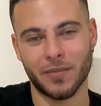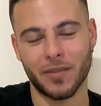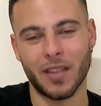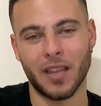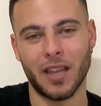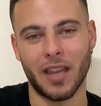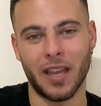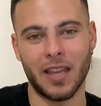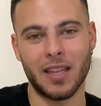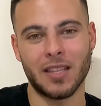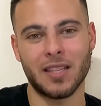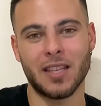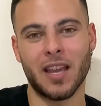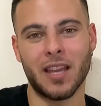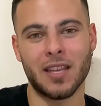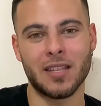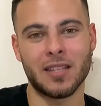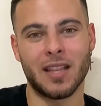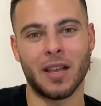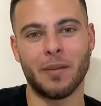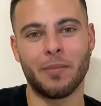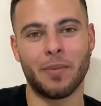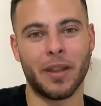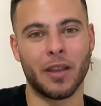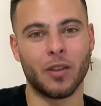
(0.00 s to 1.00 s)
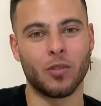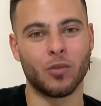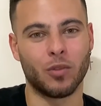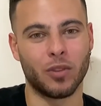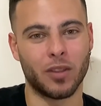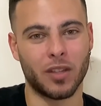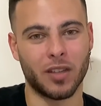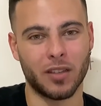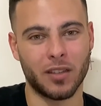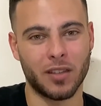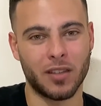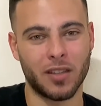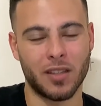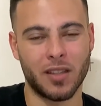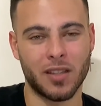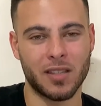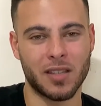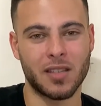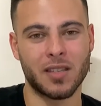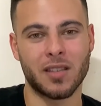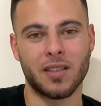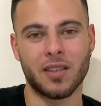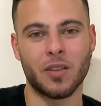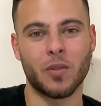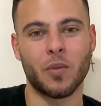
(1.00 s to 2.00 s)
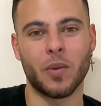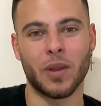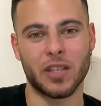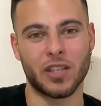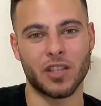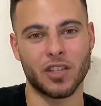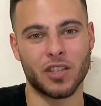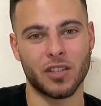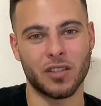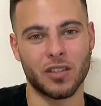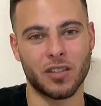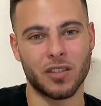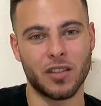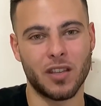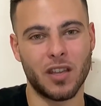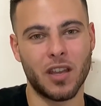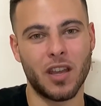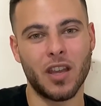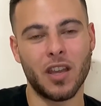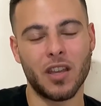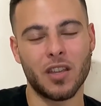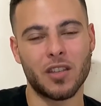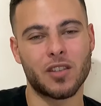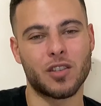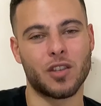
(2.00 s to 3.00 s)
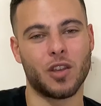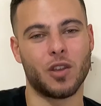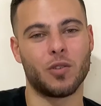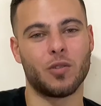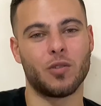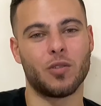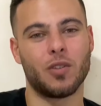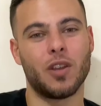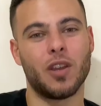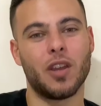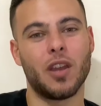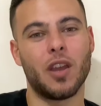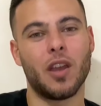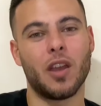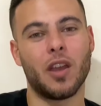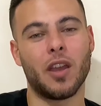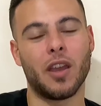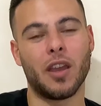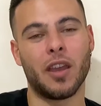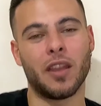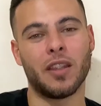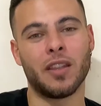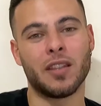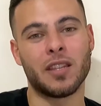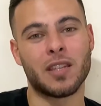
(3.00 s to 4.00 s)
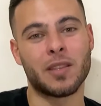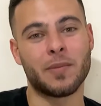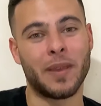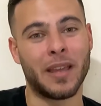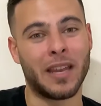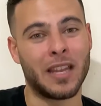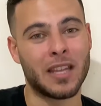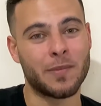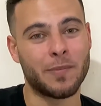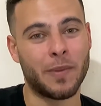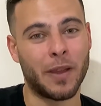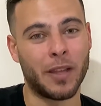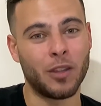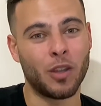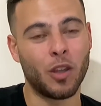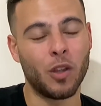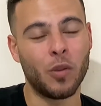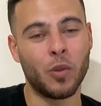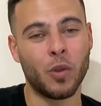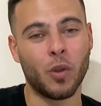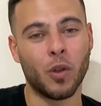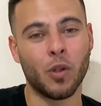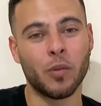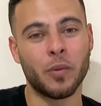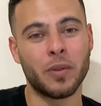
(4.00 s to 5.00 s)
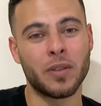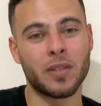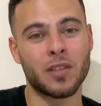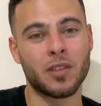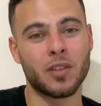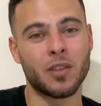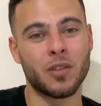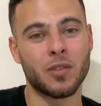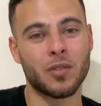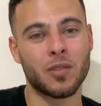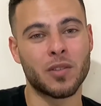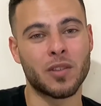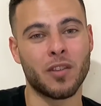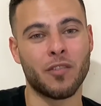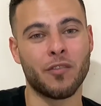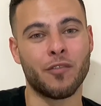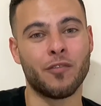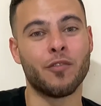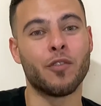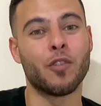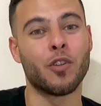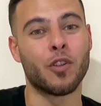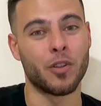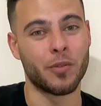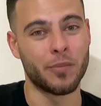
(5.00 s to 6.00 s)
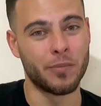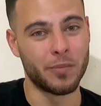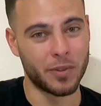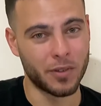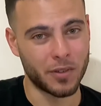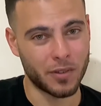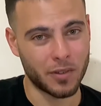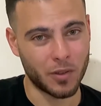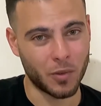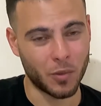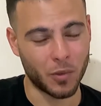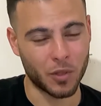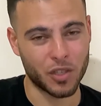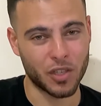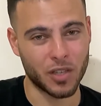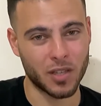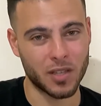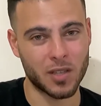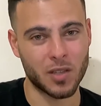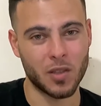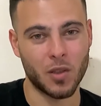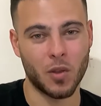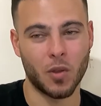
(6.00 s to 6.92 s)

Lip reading: Esa es la pregunta. This is the question. So, in Espanol, we always use a verb, which is